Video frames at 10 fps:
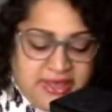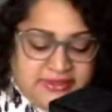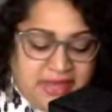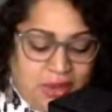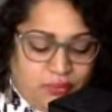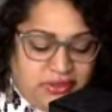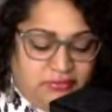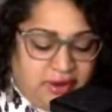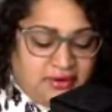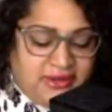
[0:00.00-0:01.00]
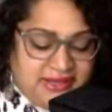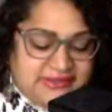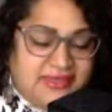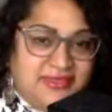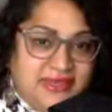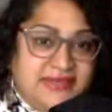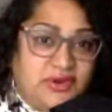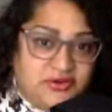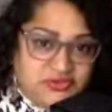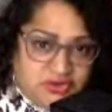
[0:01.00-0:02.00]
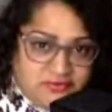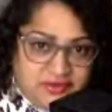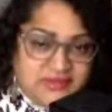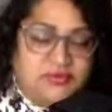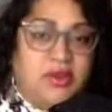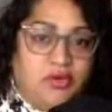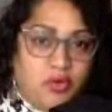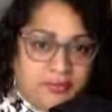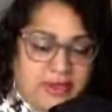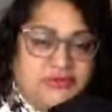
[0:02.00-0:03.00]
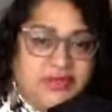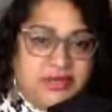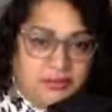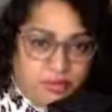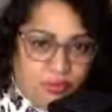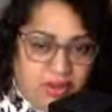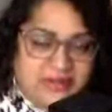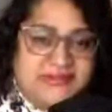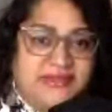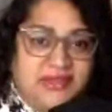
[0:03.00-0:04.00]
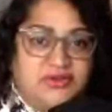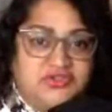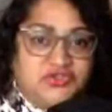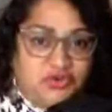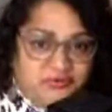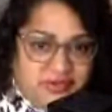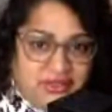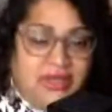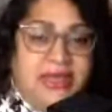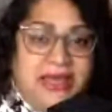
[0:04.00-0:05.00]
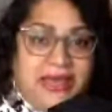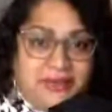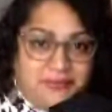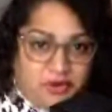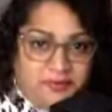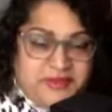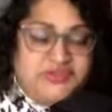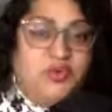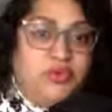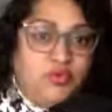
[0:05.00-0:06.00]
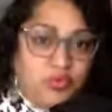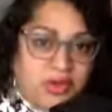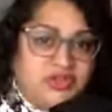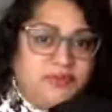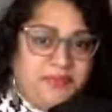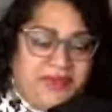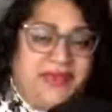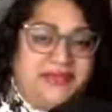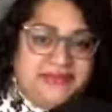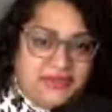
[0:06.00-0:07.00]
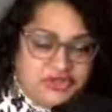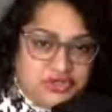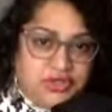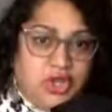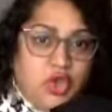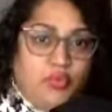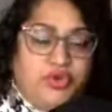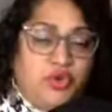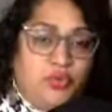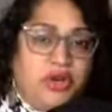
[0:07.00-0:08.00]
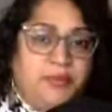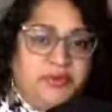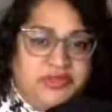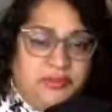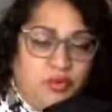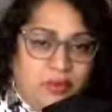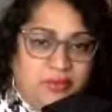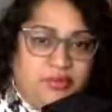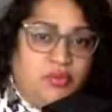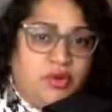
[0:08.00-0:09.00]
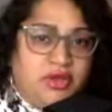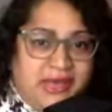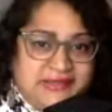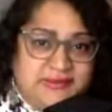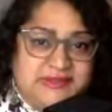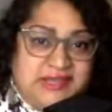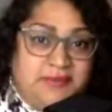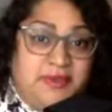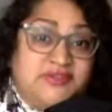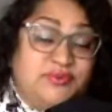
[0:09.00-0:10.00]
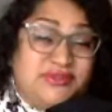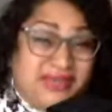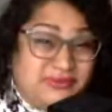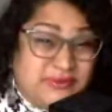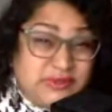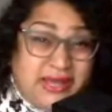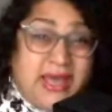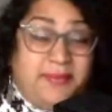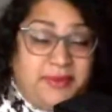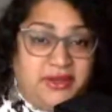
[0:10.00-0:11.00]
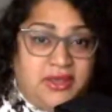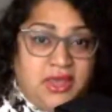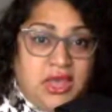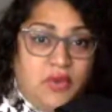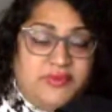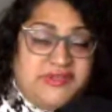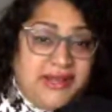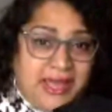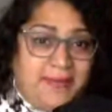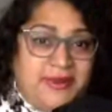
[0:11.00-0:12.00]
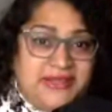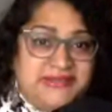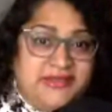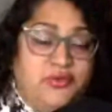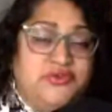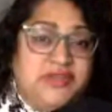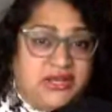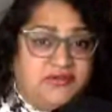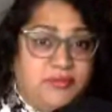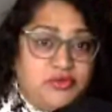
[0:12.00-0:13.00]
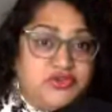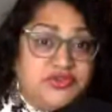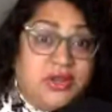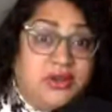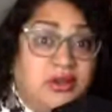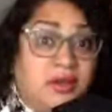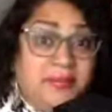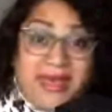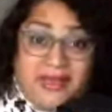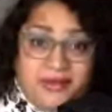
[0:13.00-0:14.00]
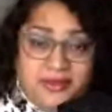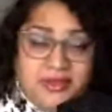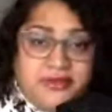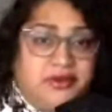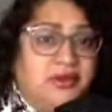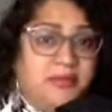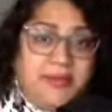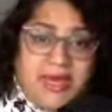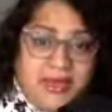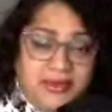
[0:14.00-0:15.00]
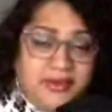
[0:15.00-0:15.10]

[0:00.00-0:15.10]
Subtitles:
that we recognize that these are serving us, right? Going back to that number one is that they're serving a purpose. So we want to pay attention. We don't want to put them away. We don't want to cast them aside, because guess what's going to happen? What's going to happen is that those negative emotions are going to come back. They're going to come back